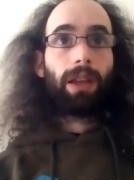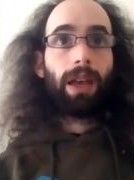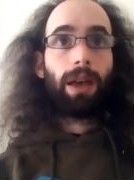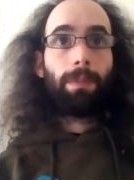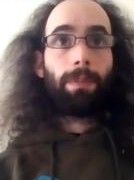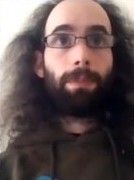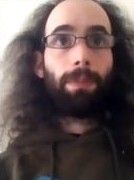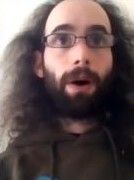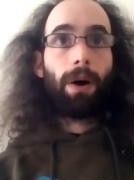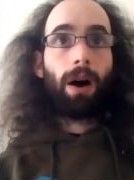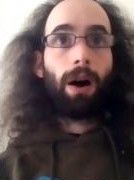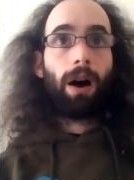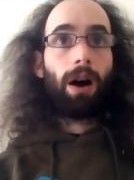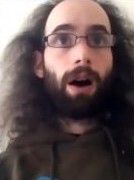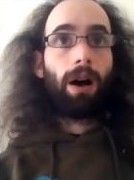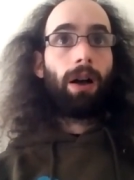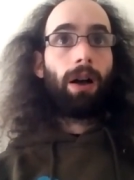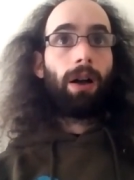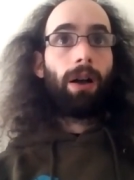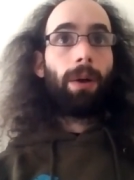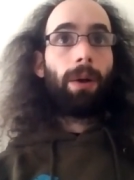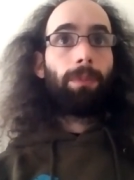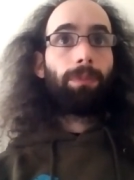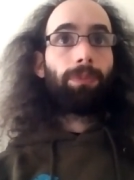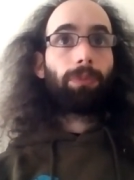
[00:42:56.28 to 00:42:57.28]
but
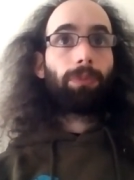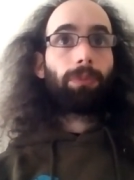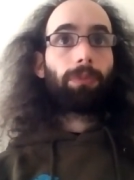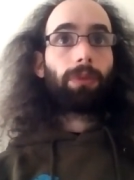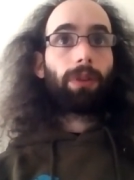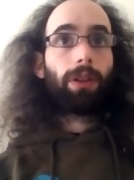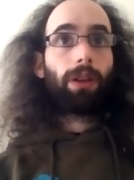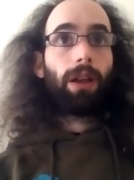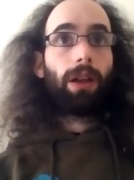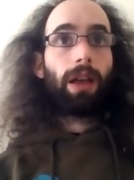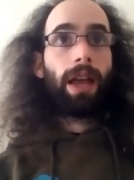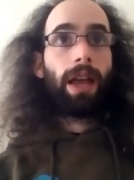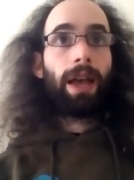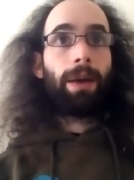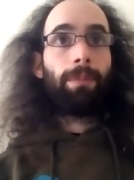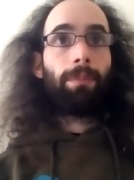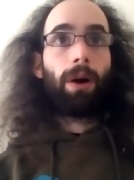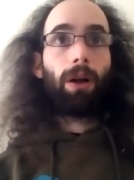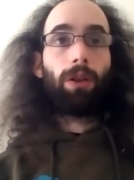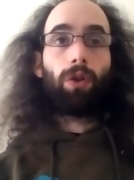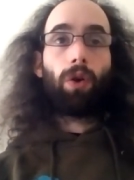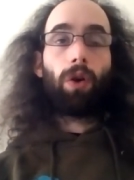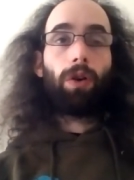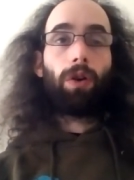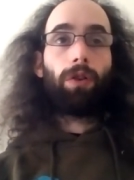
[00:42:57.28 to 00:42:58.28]
um, a
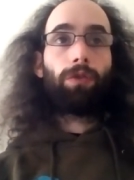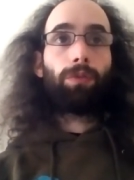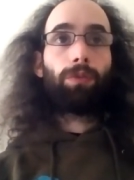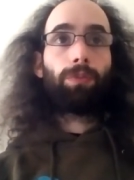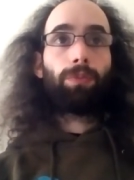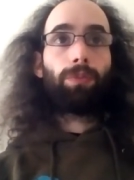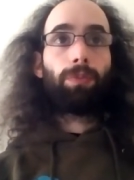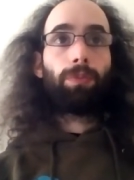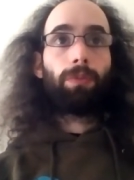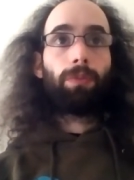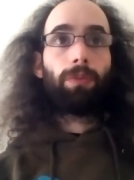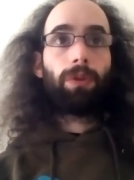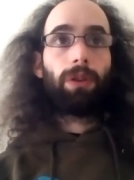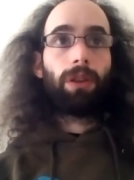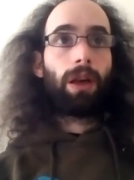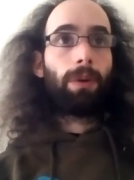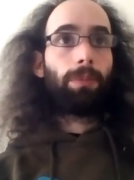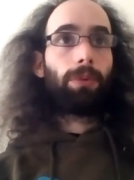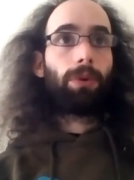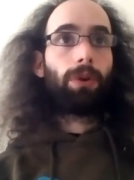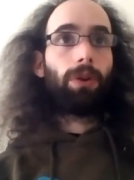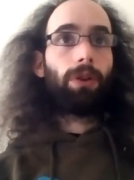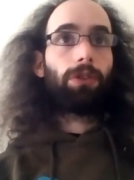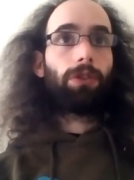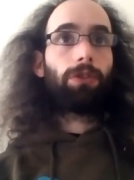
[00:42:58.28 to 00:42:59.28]
lot of
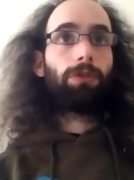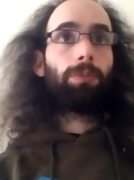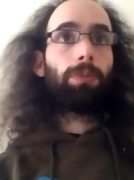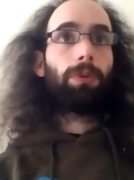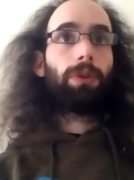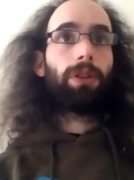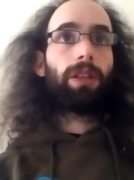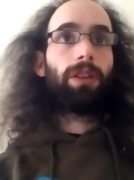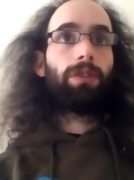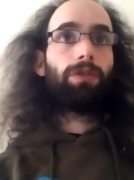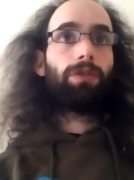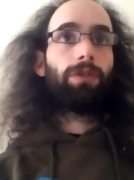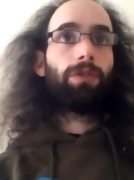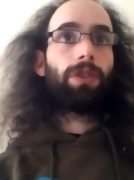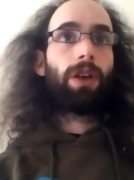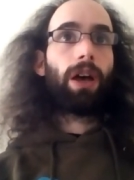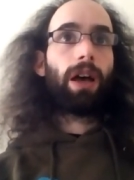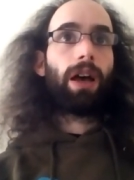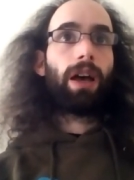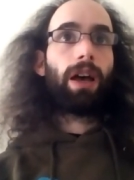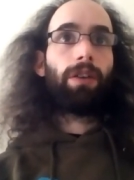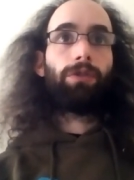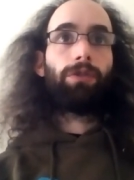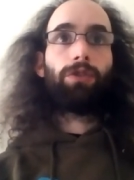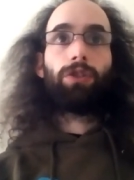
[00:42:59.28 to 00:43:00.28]
liberals believe that if you